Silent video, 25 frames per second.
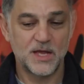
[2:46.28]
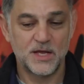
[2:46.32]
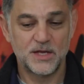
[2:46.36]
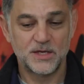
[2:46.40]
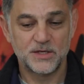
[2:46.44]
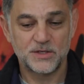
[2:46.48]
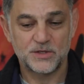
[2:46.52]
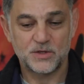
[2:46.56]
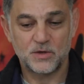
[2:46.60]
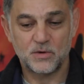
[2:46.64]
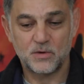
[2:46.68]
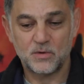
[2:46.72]

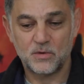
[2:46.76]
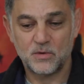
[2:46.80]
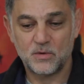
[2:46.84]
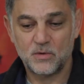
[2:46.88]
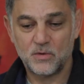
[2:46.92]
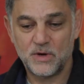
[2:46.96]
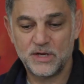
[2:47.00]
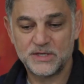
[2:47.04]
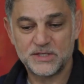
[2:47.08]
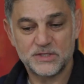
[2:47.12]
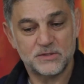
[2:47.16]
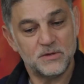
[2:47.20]

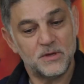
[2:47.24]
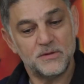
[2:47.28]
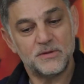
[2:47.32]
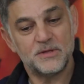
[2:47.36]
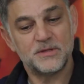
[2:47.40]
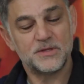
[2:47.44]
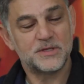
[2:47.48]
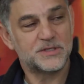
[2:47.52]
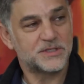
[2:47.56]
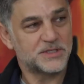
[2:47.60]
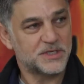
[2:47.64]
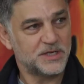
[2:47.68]
So it's not
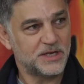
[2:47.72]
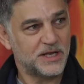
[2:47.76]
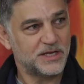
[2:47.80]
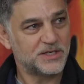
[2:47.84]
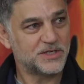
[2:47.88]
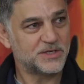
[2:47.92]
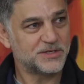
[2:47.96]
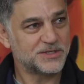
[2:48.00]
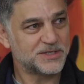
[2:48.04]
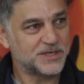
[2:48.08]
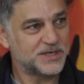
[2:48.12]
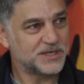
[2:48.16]
that the
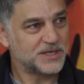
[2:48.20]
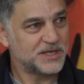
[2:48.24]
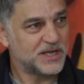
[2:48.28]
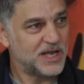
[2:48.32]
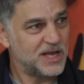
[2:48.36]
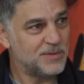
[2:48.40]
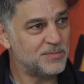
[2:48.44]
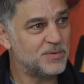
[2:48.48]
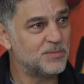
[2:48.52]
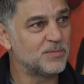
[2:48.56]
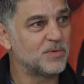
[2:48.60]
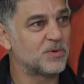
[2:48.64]
teenager is
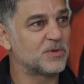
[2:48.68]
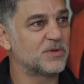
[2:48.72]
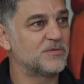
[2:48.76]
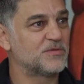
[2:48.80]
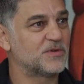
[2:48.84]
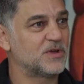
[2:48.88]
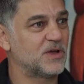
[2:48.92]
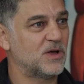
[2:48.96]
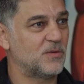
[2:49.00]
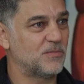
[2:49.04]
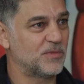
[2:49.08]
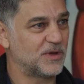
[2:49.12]
incapable of
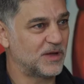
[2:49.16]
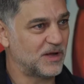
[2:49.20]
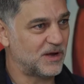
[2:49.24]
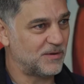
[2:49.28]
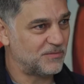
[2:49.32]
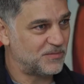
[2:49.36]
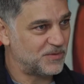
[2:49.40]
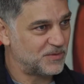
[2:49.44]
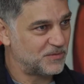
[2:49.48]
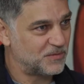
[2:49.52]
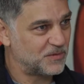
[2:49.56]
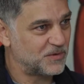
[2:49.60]
coming
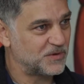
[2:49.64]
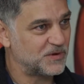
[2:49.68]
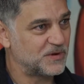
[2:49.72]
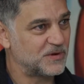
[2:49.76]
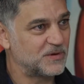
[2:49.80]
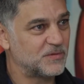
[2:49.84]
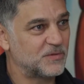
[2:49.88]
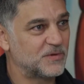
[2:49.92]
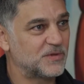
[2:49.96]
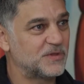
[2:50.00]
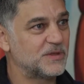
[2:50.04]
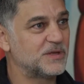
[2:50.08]
up
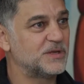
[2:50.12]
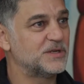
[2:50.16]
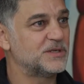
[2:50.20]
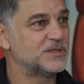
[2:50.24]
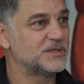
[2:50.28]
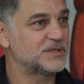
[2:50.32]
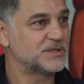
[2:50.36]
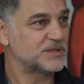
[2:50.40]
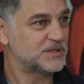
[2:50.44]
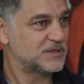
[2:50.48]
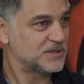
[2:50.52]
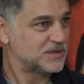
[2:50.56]
with
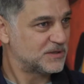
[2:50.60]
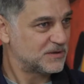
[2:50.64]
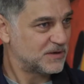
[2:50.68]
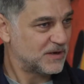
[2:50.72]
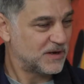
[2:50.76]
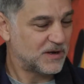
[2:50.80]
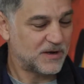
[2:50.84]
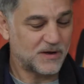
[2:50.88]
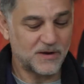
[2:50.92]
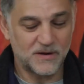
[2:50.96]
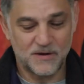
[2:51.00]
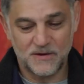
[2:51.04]
these
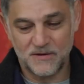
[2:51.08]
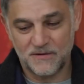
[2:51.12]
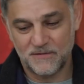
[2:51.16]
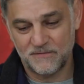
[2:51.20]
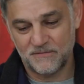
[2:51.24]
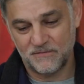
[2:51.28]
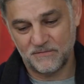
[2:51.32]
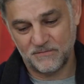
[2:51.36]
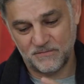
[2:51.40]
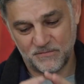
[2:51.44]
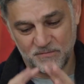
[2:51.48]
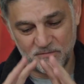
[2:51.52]

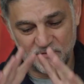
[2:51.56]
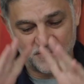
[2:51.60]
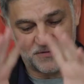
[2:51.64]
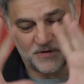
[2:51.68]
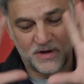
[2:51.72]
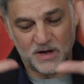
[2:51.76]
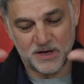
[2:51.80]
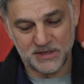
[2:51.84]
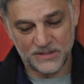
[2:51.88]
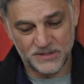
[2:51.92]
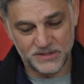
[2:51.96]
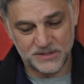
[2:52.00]

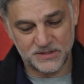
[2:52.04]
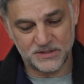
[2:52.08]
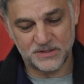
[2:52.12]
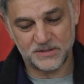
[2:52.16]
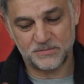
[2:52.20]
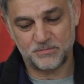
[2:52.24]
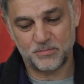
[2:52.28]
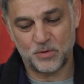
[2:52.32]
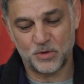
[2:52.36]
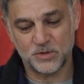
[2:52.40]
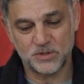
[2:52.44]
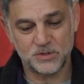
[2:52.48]

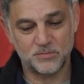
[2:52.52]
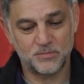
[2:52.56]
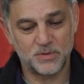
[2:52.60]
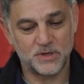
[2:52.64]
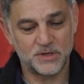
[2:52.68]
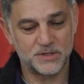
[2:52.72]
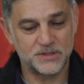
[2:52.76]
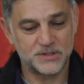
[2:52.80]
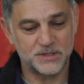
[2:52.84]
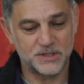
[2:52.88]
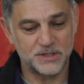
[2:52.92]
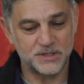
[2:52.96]
vast
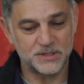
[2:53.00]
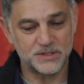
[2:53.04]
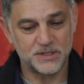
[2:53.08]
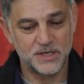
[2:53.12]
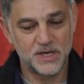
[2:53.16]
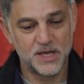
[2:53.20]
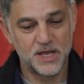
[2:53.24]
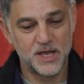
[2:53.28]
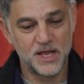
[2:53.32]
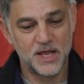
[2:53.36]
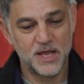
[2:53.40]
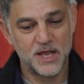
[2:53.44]
possibilities.
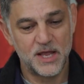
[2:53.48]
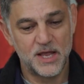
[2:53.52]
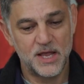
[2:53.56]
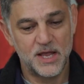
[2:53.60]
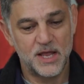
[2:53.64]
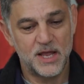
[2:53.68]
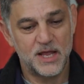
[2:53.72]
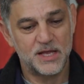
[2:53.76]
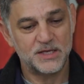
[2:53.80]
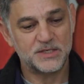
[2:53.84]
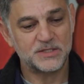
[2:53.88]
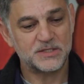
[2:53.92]

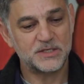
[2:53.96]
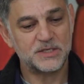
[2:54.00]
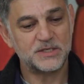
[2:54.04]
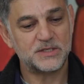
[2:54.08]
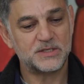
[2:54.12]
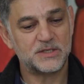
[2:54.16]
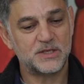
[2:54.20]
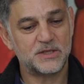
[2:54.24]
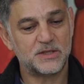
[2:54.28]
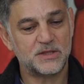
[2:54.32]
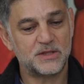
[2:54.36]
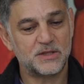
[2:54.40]
It's
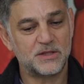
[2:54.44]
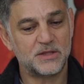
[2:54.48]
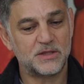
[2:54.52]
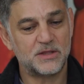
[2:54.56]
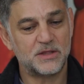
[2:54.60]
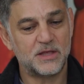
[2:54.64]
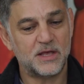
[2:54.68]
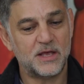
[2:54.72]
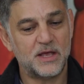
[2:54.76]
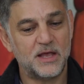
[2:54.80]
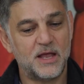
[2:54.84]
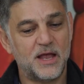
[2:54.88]
just that
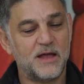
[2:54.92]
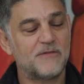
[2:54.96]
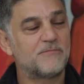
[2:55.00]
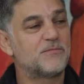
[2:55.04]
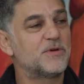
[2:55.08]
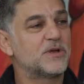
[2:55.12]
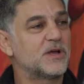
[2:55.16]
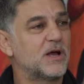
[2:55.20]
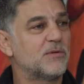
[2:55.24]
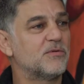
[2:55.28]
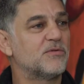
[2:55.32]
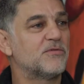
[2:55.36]
they have
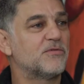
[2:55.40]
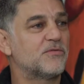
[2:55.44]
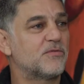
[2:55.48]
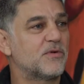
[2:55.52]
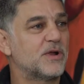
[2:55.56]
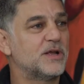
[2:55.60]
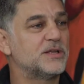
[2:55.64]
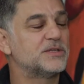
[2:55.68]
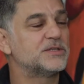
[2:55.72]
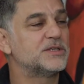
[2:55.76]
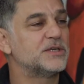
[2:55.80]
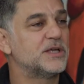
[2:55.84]
become
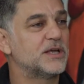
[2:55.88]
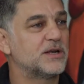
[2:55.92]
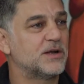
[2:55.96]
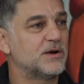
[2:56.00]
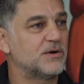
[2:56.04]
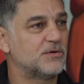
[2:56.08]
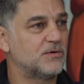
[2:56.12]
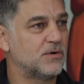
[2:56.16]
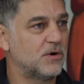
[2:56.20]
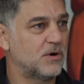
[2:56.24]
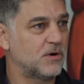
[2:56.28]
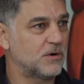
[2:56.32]
afraid to get it
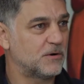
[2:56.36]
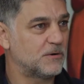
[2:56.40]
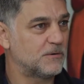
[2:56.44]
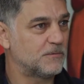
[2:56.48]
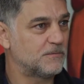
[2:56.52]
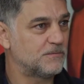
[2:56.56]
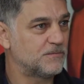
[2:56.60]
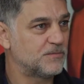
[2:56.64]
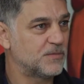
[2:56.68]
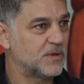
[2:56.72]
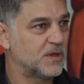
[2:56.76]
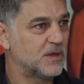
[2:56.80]
wrong.
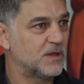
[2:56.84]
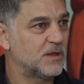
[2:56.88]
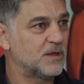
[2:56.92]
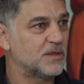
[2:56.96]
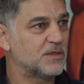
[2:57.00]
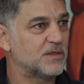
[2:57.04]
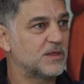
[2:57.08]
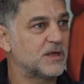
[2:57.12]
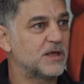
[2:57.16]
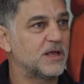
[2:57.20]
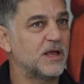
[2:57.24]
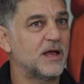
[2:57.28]

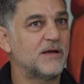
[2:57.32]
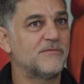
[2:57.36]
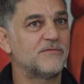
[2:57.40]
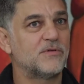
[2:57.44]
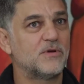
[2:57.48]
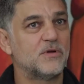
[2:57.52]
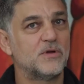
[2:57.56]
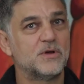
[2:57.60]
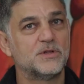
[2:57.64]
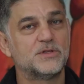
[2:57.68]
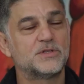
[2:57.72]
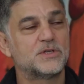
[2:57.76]
They have
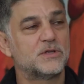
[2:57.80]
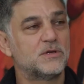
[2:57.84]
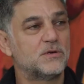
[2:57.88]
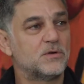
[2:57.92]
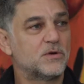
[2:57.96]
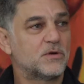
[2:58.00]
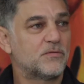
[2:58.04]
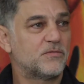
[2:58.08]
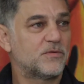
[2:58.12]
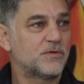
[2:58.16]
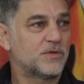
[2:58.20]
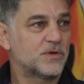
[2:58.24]
learned to
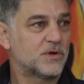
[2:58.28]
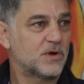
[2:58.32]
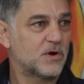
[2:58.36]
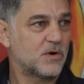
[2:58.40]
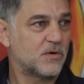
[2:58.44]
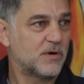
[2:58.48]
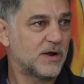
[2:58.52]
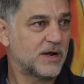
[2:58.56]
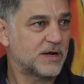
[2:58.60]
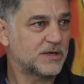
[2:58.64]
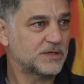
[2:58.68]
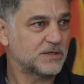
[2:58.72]
look for the
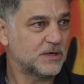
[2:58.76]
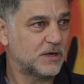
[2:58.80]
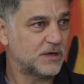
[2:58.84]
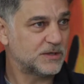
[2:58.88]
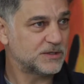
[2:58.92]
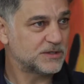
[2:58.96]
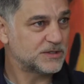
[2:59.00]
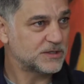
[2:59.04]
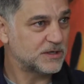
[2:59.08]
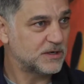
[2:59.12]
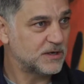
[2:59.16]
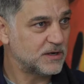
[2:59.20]
correct
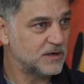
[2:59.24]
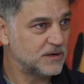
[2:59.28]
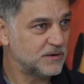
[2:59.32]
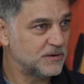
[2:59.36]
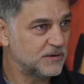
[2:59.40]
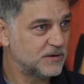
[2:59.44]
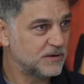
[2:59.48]
answer.